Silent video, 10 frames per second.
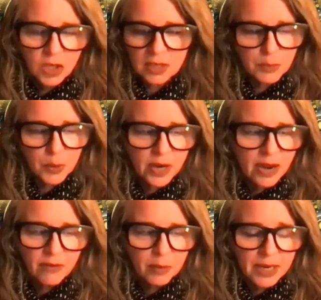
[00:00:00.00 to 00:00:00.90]
just
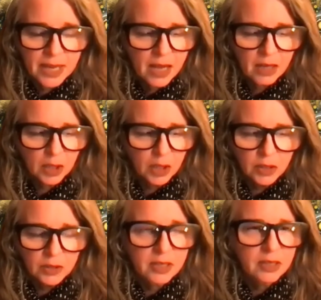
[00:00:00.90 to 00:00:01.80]
put everybody on
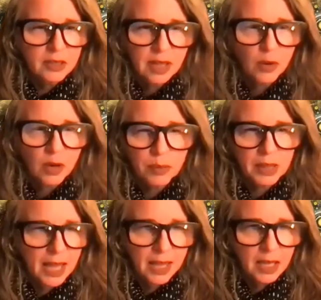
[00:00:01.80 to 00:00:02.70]
alert that we're
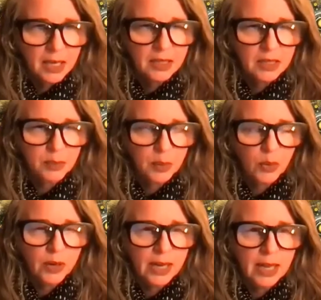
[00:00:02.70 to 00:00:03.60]
playing and
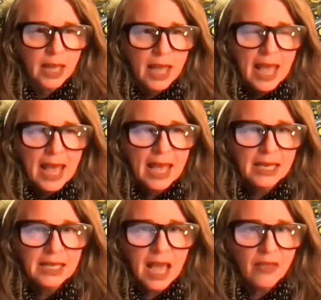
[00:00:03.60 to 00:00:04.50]
exploring.
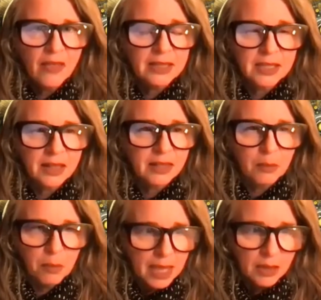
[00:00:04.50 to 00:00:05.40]
And yeah, that's not
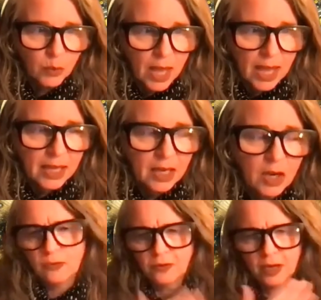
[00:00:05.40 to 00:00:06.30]
the man way.
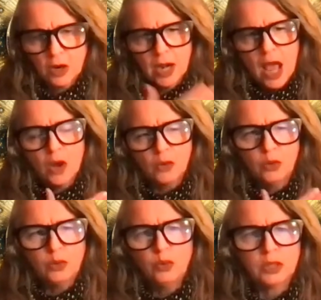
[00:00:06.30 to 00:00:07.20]
You figure it out
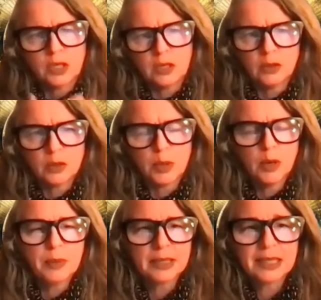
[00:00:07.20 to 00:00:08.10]
and you use it and there's
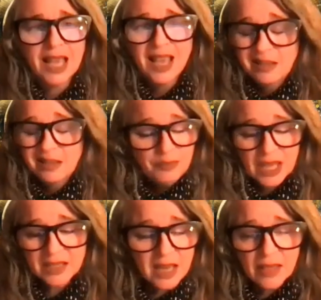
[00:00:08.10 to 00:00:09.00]
purpose.
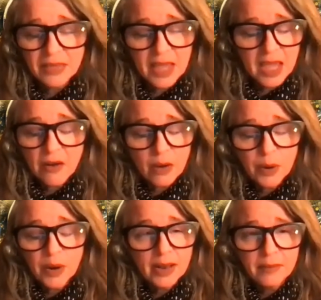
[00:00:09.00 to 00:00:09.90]
That's not the era
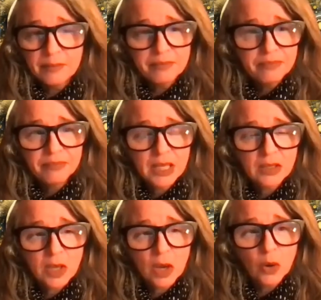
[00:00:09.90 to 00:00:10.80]
we're in.
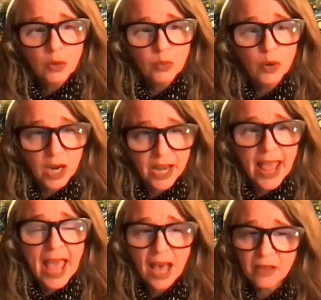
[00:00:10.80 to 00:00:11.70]
So we're going
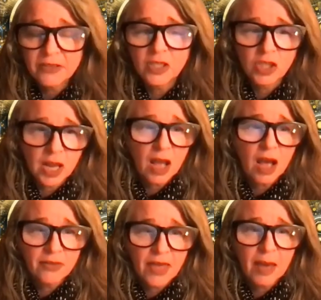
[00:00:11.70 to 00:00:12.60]
to have to shake
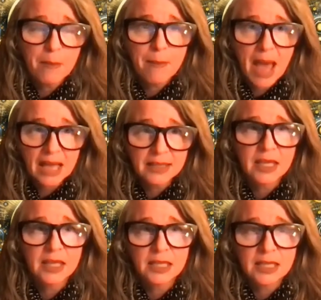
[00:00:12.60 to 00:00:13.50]
off that
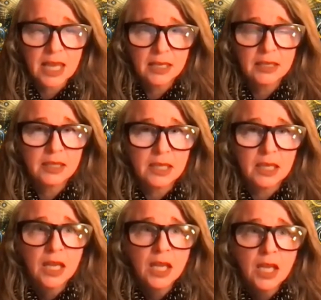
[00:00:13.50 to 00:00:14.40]
masculine
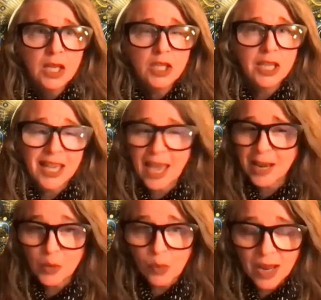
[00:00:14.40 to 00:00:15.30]
tendency to
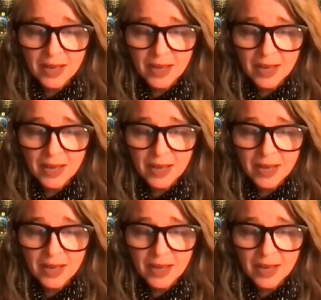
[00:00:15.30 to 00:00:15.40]
get it